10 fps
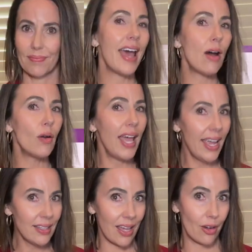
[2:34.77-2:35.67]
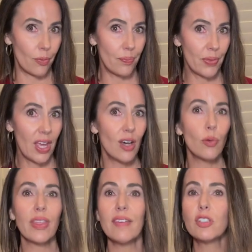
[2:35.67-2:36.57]
Now, Halo.
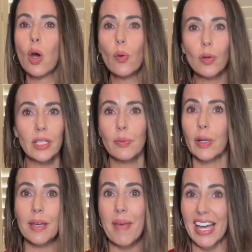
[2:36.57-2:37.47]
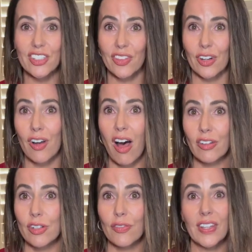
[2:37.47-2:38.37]
Well, they've totally reimagined their
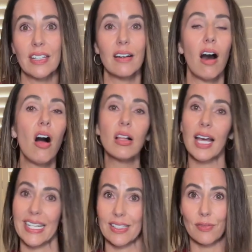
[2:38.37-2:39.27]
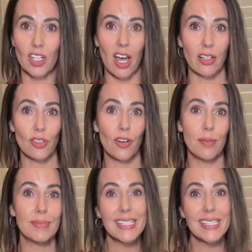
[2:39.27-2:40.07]
collar to fit all kinds of dogs, from